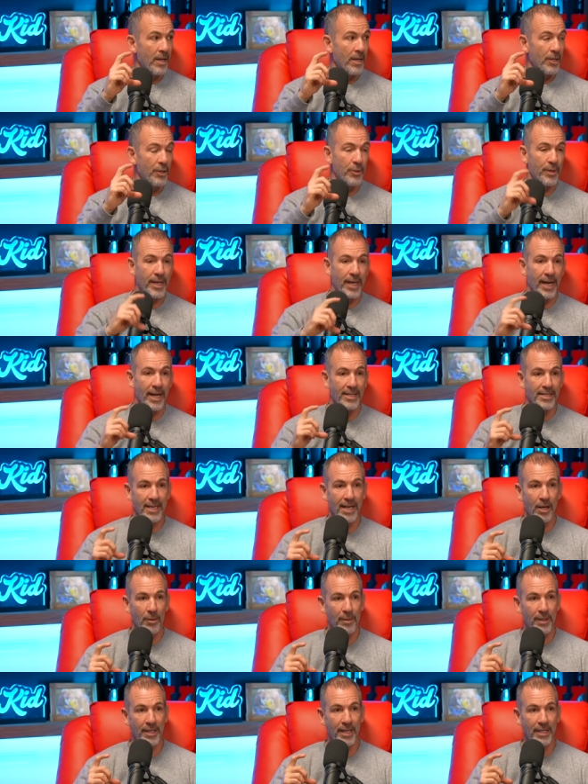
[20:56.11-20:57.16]
You cannot
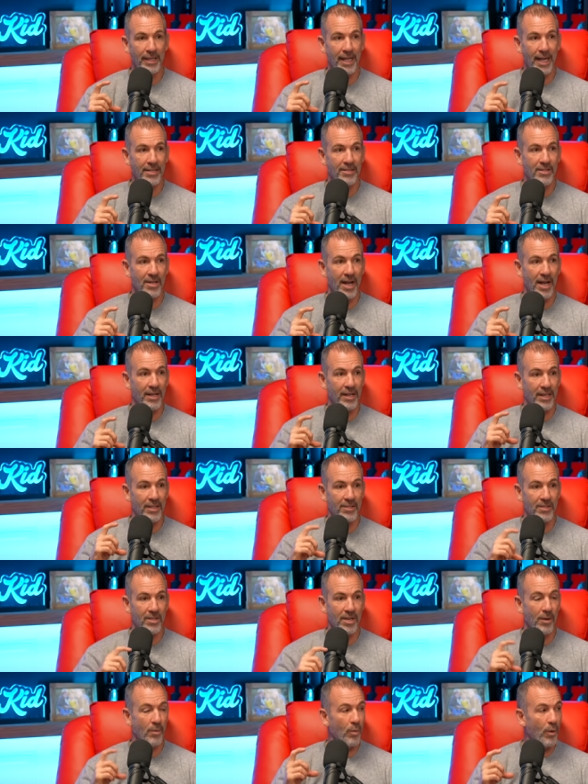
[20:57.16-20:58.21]
tell me that that's not in
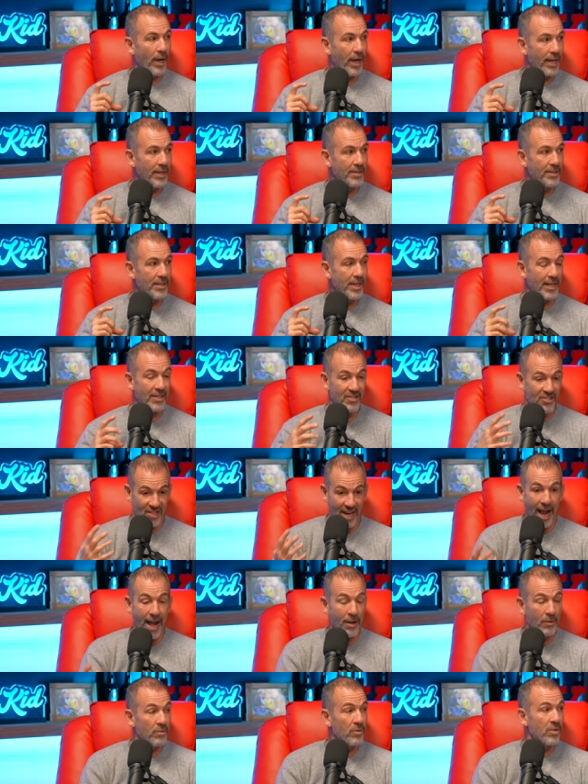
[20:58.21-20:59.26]
some ways that
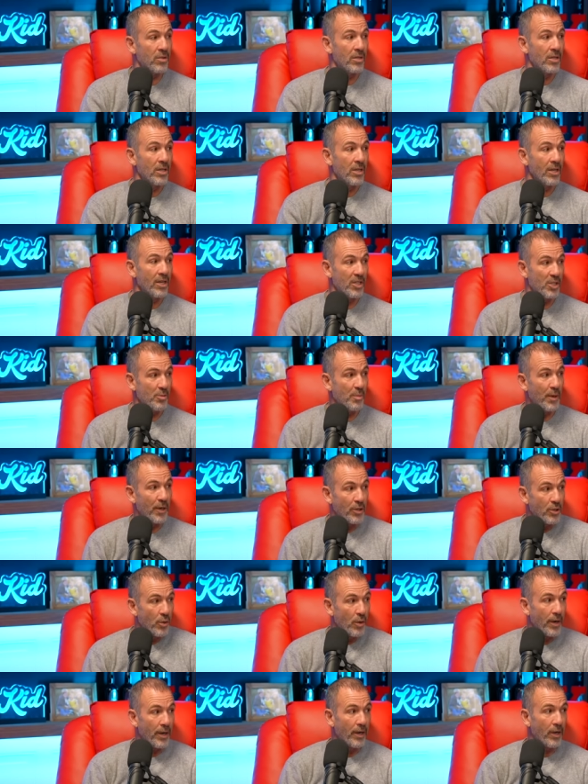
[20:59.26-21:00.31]
sounds
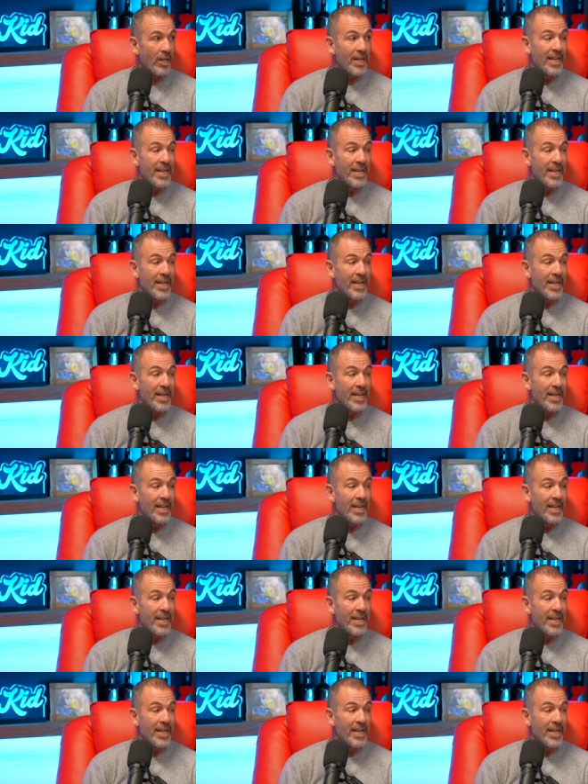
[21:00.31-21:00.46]
conspiratorial.